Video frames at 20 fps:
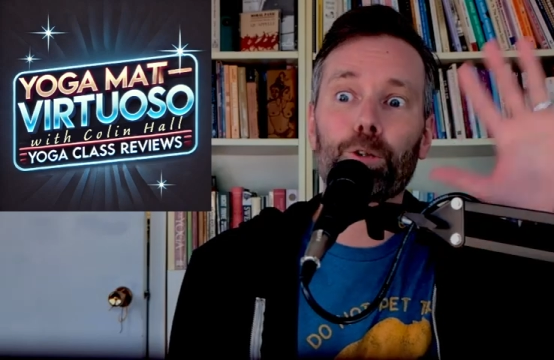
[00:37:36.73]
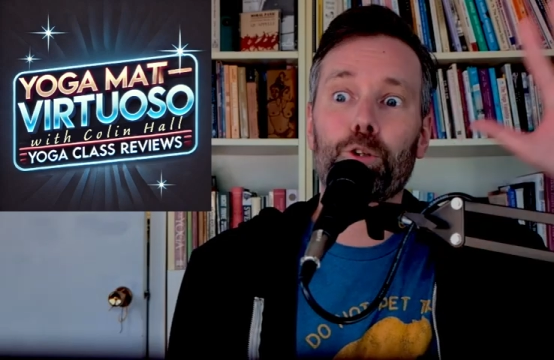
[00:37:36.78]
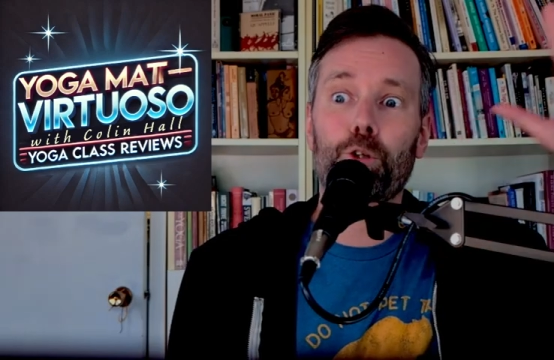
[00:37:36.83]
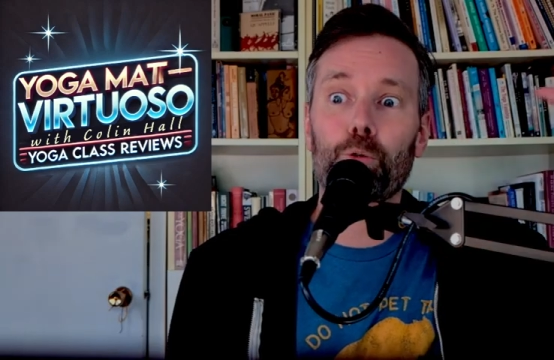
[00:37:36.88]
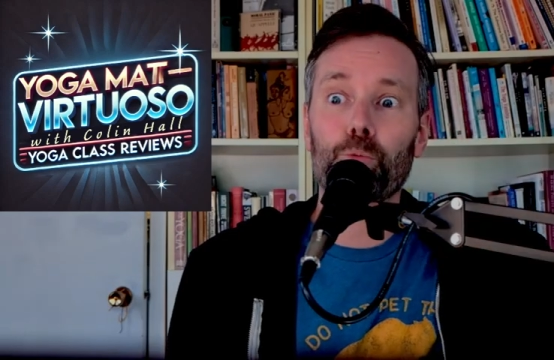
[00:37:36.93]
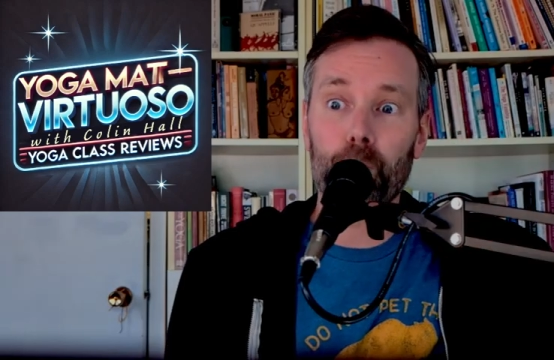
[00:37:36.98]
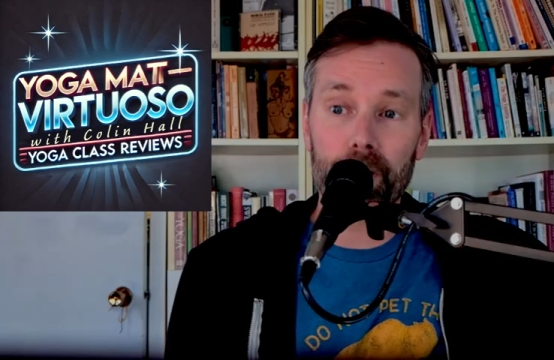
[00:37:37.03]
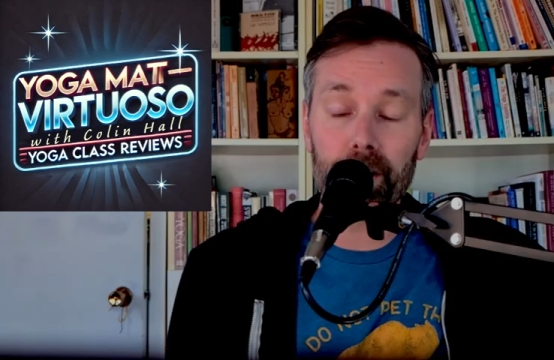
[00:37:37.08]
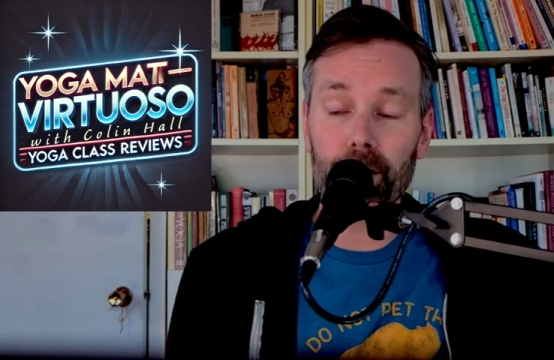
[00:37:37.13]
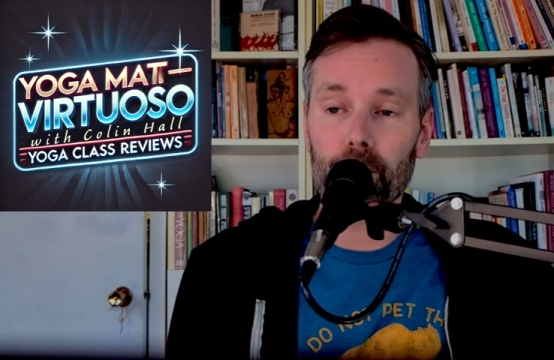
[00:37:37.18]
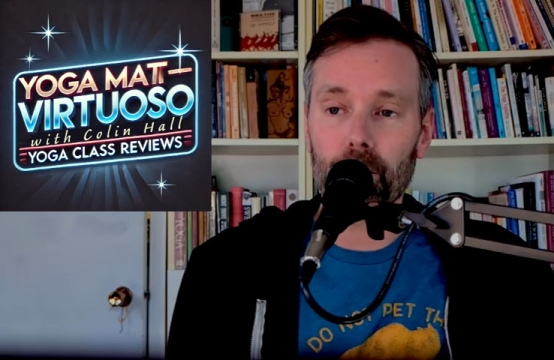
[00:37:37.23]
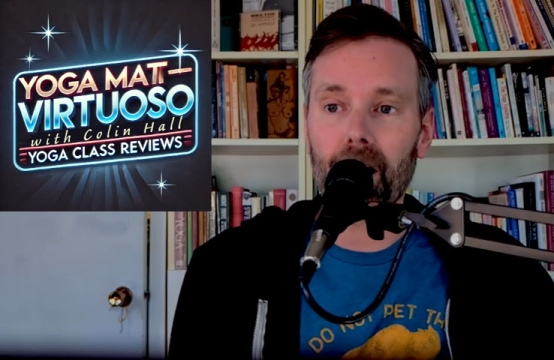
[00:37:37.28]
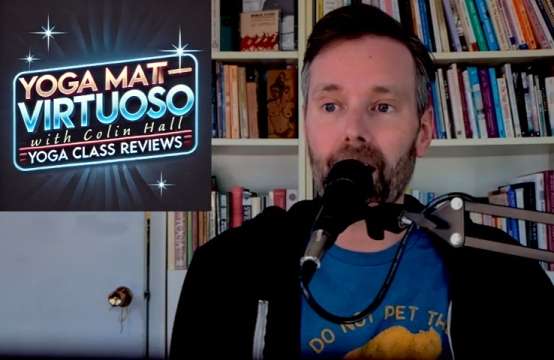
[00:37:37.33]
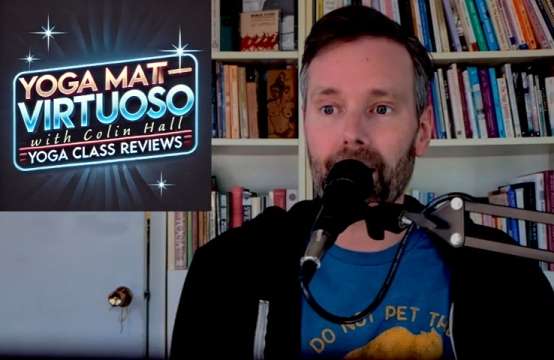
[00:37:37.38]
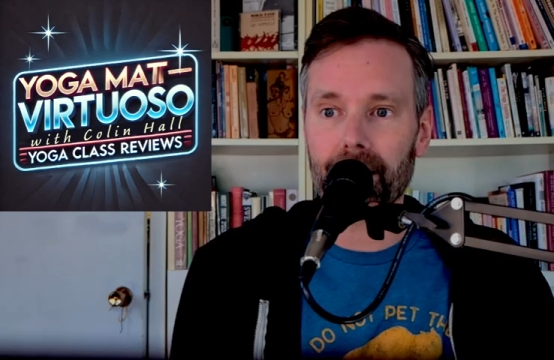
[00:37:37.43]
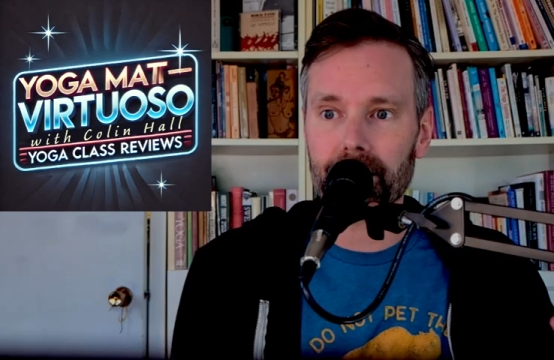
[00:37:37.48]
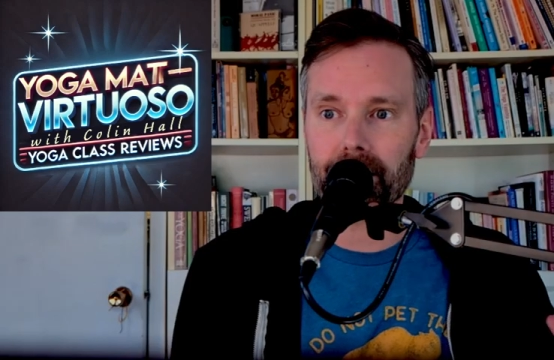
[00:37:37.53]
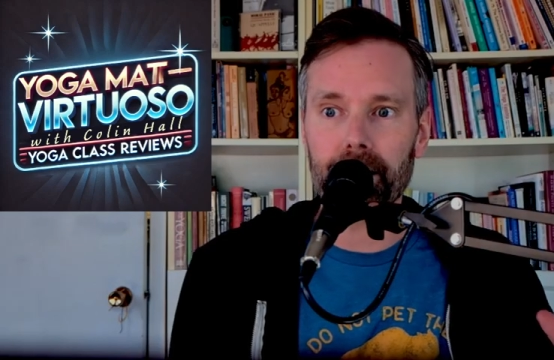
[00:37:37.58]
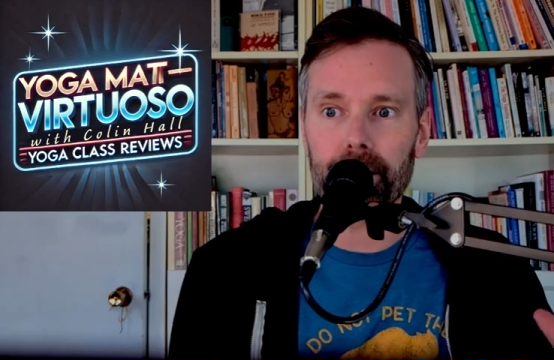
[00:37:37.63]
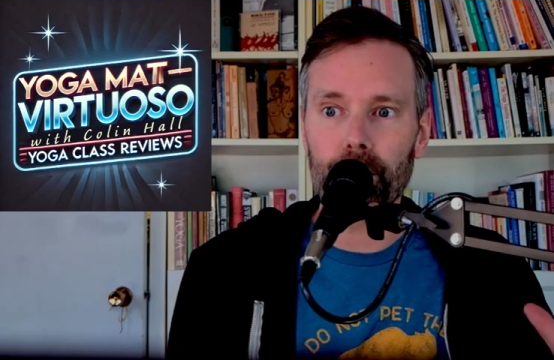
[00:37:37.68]
career
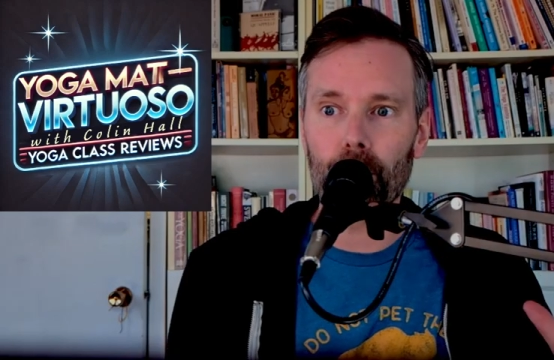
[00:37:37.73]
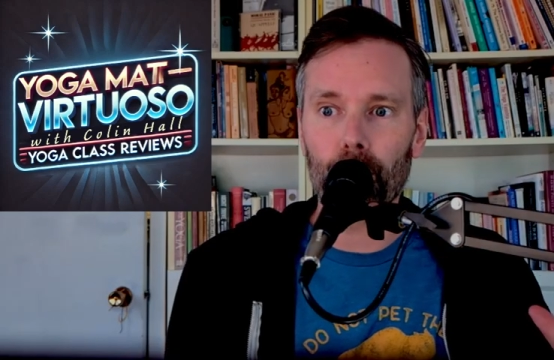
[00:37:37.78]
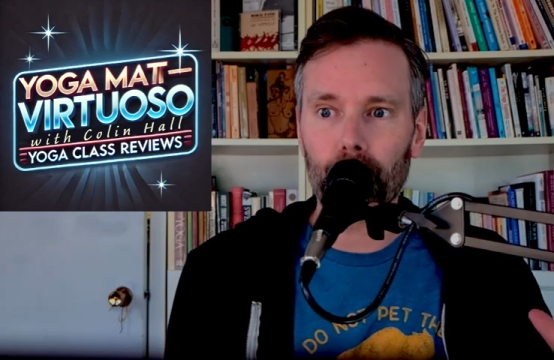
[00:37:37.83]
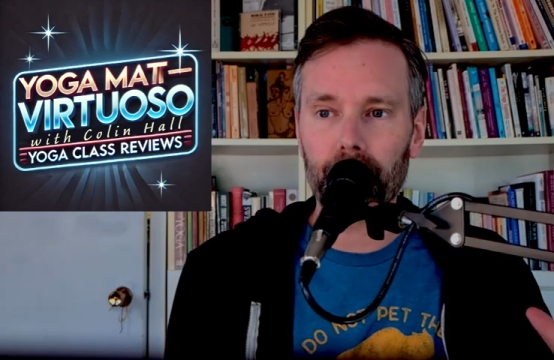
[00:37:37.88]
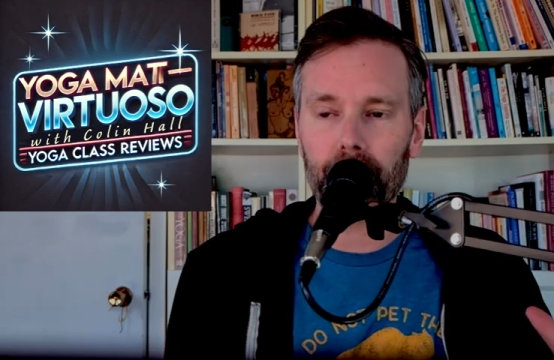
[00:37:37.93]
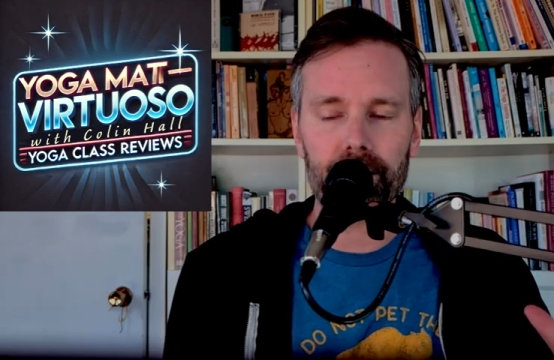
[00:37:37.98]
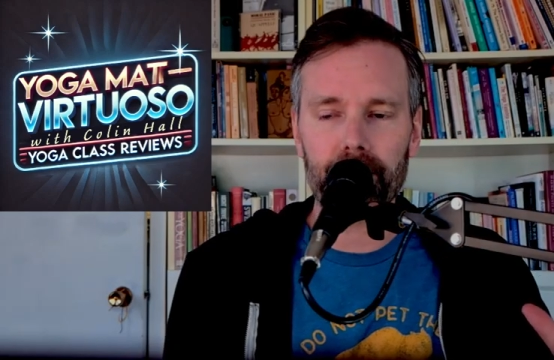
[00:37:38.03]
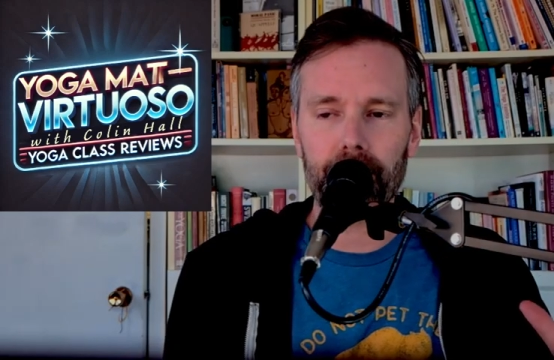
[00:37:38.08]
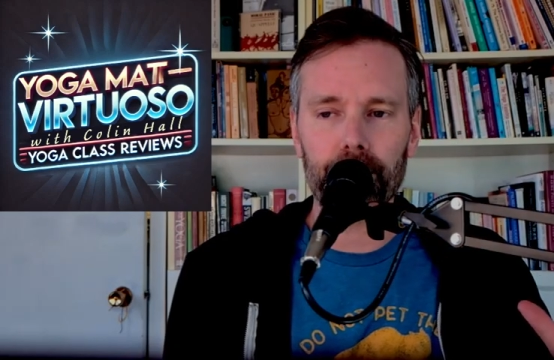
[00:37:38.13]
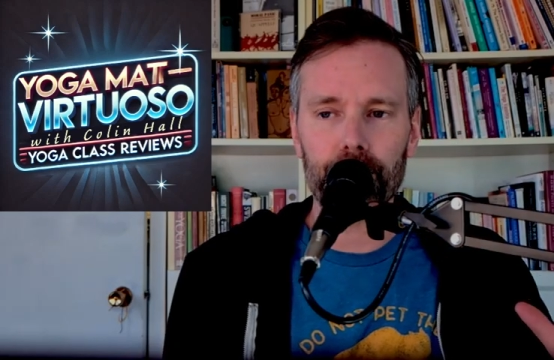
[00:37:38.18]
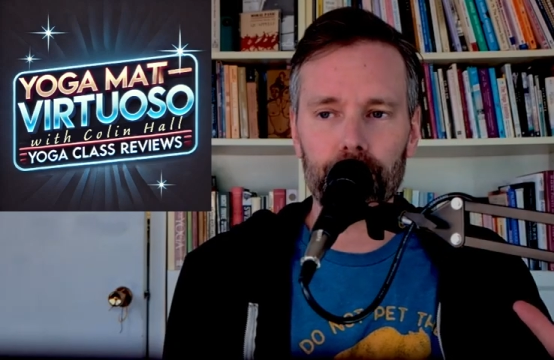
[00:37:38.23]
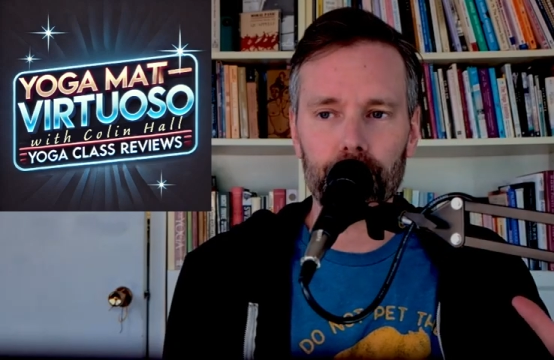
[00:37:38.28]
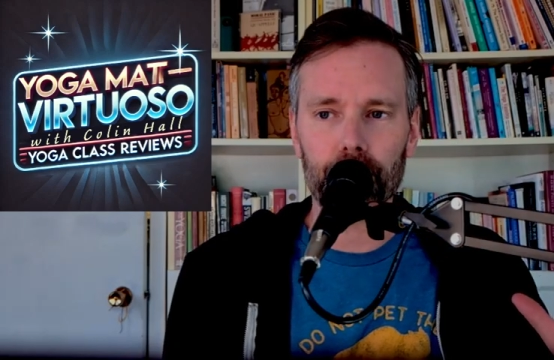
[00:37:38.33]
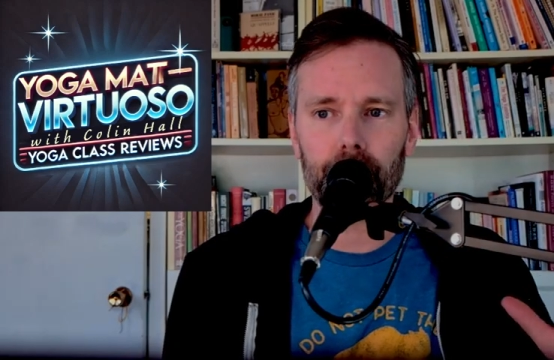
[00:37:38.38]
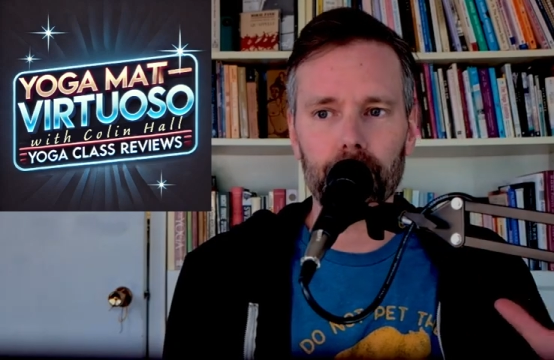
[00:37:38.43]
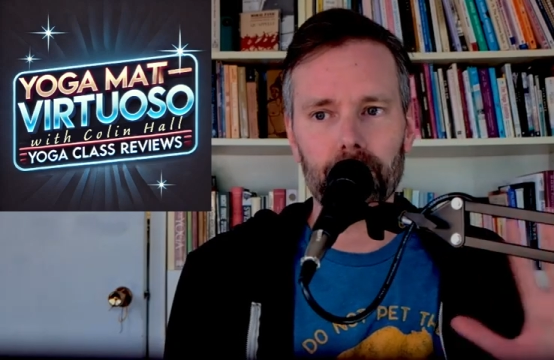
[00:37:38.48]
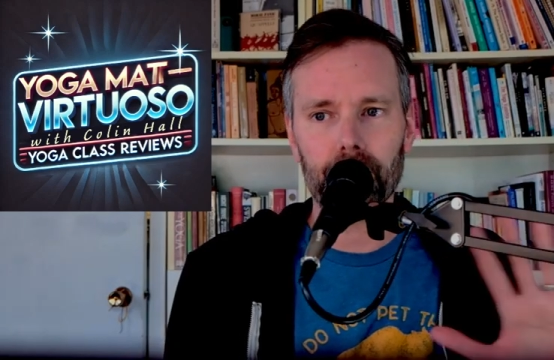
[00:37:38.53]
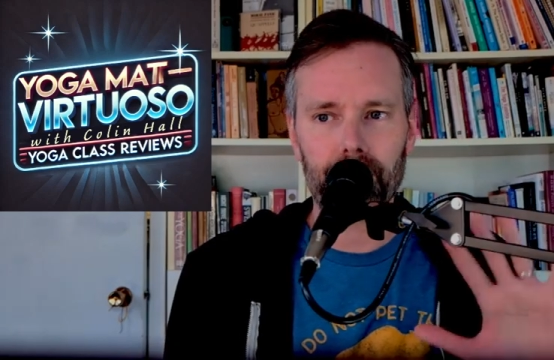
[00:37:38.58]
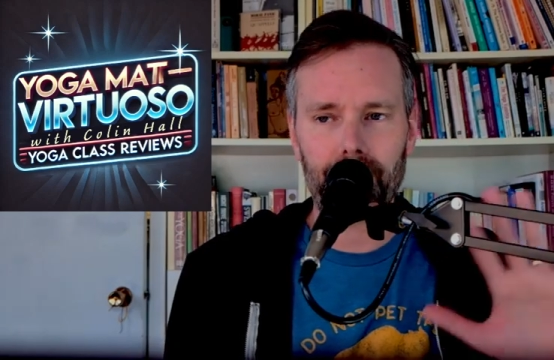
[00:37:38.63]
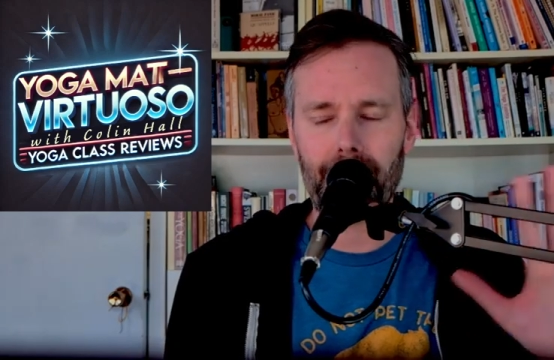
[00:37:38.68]
as a yoga
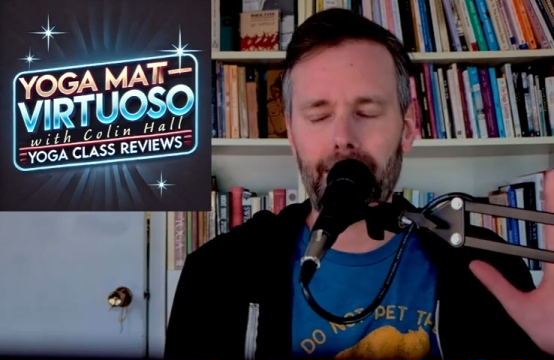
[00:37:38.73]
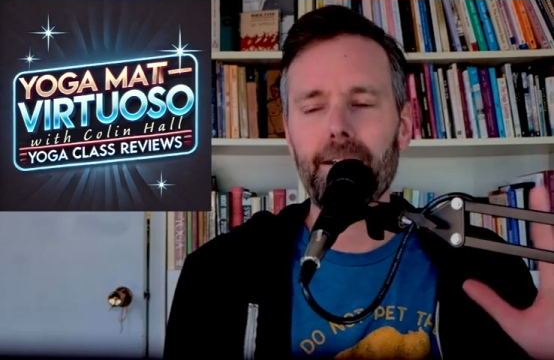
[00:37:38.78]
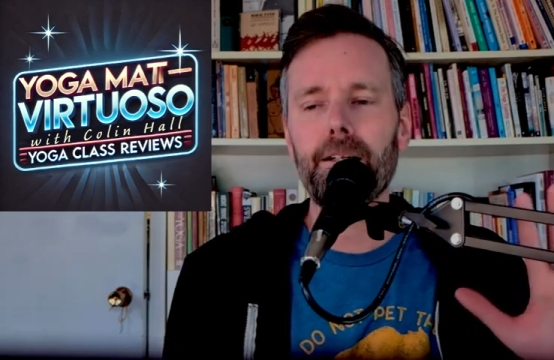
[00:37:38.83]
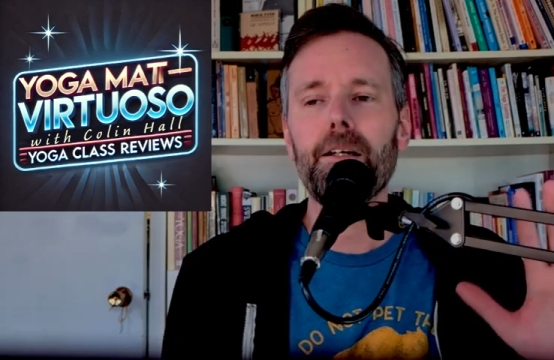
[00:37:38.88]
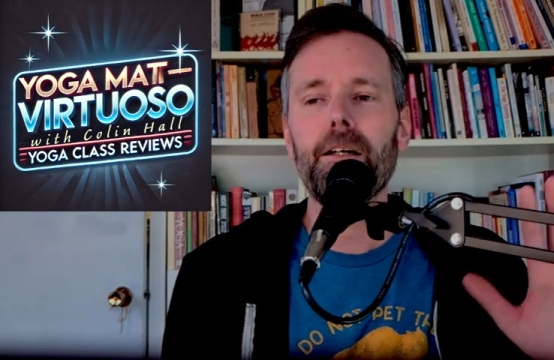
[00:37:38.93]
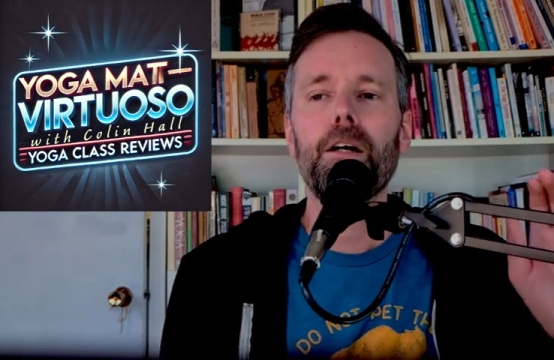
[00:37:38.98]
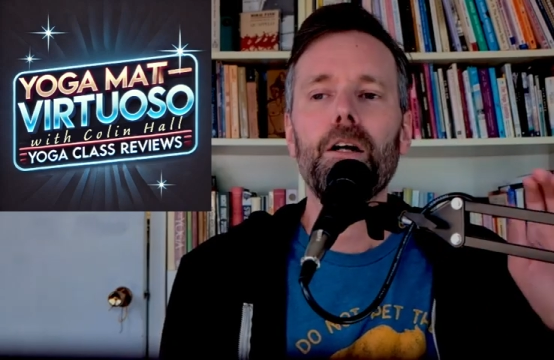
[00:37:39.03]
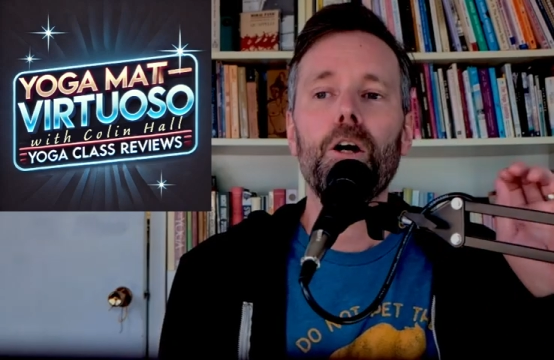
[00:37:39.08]
teacher. Okay.